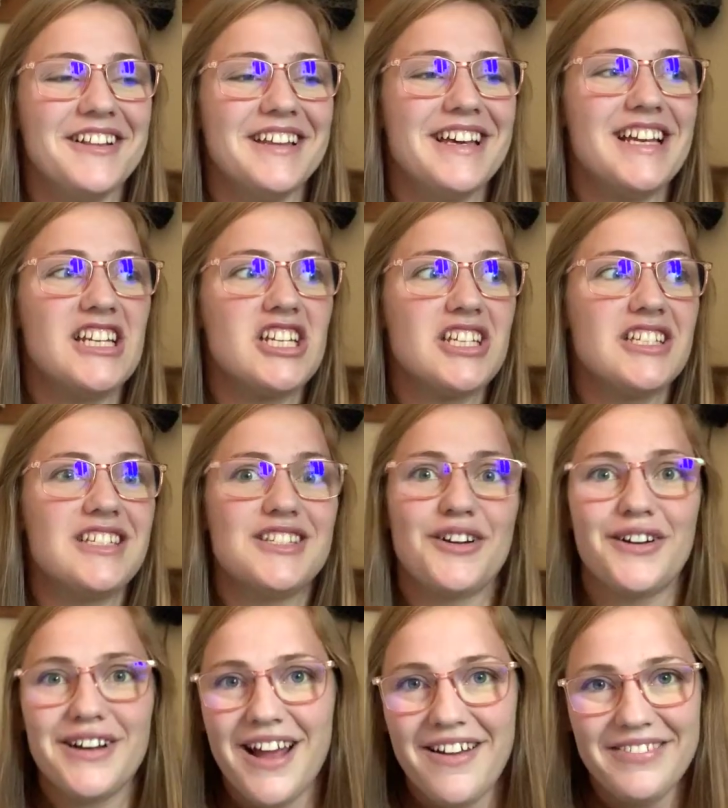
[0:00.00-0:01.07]
It just
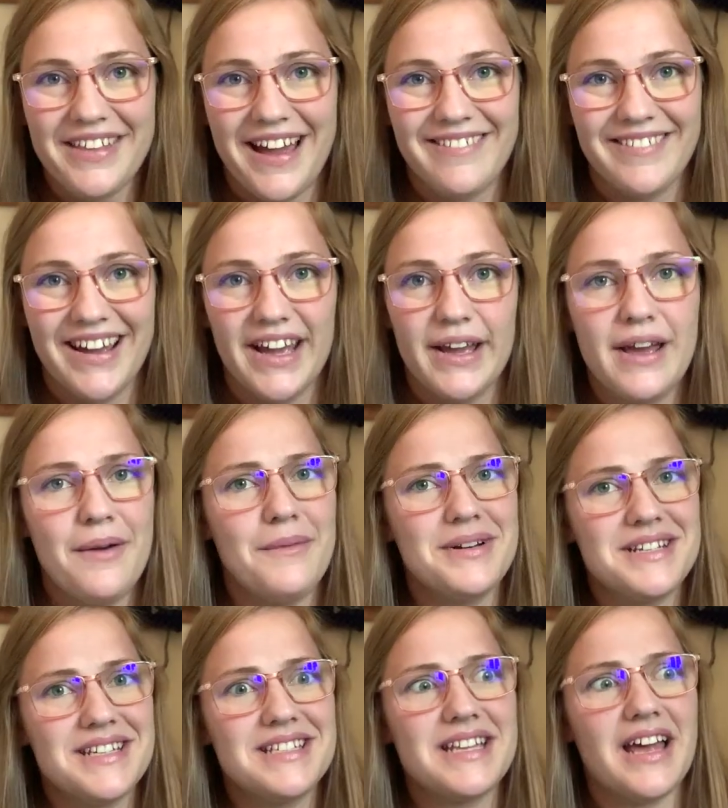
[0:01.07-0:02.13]
turned out that way, which
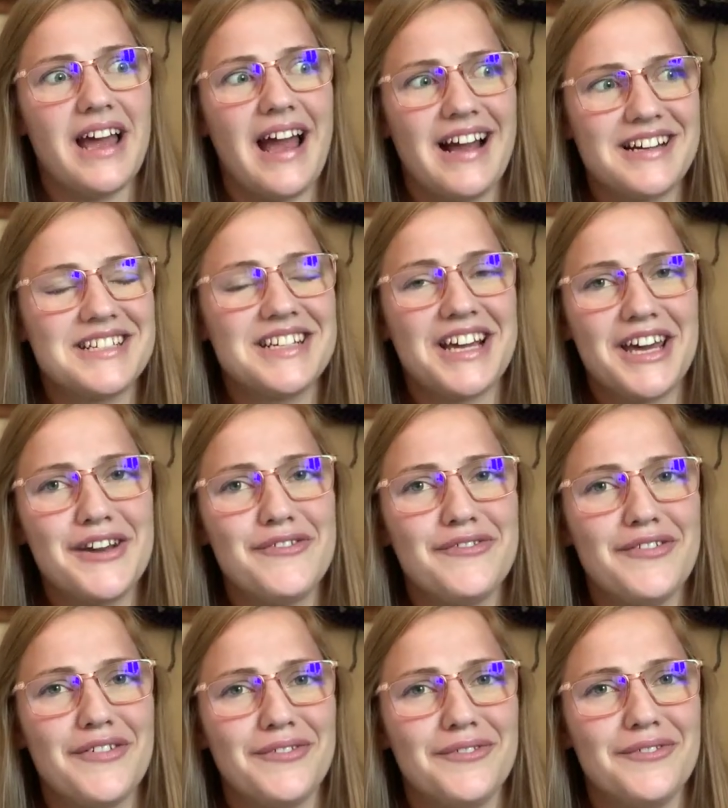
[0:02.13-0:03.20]
is actually kind of
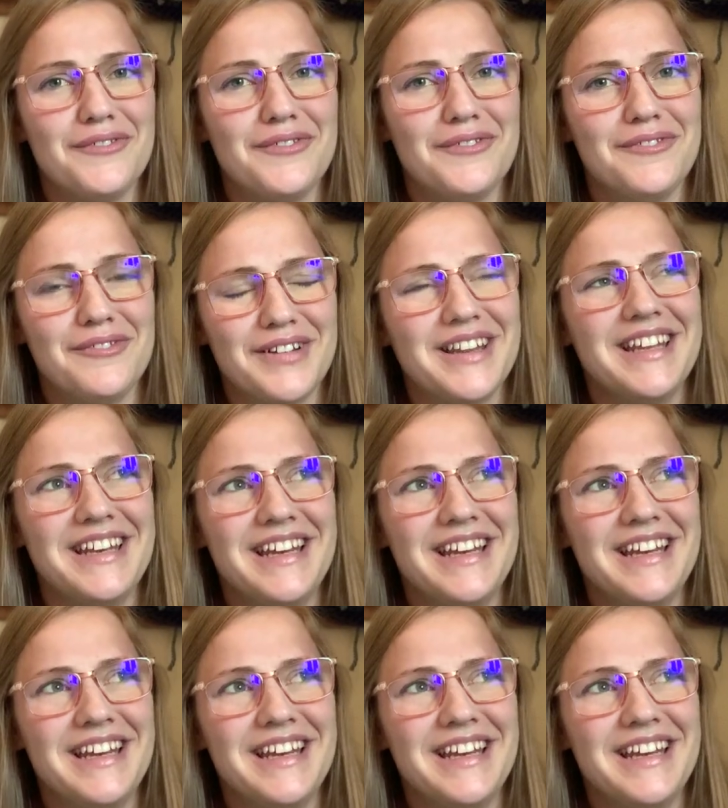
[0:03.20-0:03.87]
really